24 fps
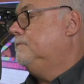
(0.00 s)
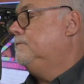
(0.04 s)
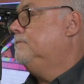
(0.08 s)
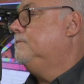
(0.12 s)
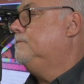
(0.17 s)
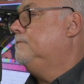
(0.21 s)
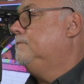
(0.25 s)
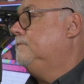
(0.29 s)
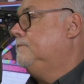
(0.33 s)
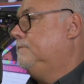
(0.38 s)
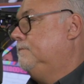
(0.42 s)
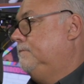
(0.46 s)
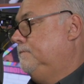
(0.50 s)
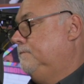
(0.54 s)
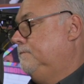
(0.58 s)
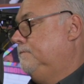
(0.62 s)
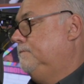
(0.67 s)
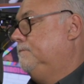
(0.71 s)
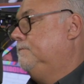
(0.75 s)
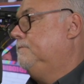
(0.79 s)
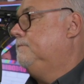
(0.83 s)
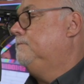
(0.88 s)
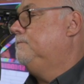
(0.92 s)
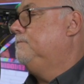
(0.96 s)

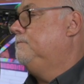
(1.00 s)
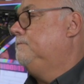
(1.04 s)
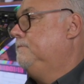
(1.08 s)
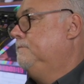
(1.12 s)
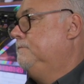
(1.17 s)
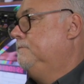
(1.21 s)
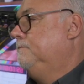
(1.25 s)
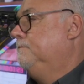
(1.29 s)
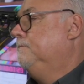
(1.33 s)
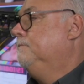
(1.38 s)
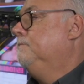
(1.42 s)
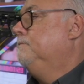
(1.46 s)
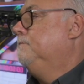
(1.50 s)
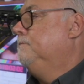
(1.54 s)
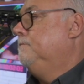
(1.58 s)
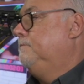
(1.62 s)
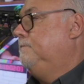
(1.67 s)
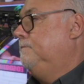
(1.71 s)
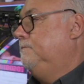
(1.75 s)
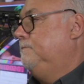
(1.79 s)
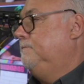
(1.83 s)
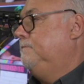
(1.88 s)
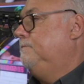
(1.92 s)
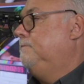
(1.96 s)

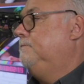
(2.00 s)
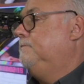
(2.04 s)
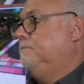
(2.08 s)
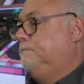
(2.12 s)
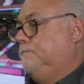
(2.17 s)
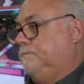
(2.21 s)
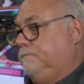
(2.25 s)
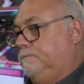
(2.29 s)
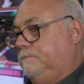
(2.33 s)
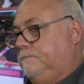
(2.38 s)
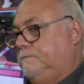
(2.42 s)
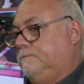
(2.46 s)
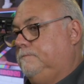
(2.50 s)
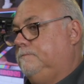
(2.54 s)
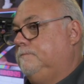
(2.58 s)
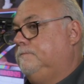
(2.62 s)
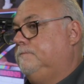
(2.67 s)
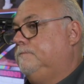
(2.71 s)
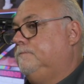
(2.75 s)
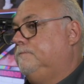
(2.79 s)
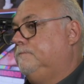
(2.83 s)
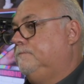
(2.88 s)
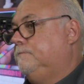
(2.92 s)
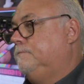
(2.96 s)

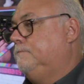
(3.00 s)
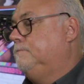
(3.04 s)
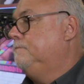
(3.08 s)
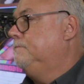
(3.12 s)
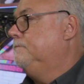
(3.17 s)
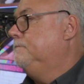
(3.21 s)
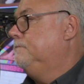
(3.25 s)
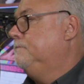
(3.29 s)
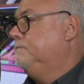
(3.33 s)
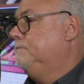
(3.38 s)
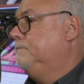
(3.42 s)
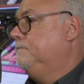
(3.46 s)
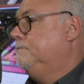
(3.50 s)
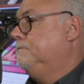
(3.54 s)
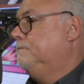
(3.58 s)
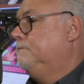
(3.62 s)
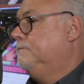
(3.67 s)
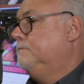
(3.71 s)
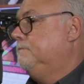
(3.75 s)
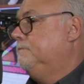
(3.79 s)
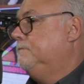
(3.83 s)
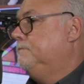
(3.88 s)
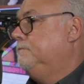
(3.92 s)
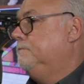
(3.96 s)

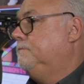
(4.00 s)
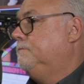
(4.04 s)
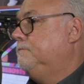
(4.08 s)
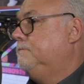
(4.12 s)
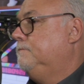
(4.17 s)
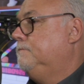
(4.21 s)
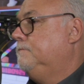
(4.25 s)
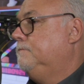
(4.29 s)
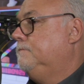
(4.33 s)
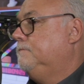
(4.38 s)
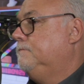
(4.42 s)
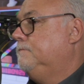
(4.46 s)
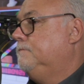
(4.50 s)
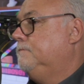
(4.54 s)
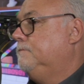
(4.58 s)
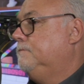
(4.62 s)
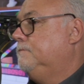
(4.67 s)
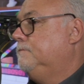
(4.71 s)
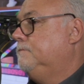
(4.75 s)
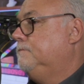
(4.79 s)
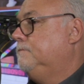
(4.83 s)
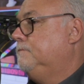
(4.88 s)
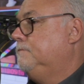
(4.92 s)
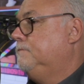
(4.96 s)

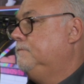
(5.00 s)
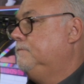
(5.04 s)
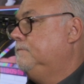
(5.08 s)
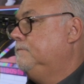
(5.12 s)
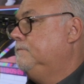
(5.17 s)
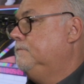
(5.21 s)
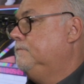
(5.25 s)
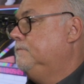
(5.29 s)
(silent)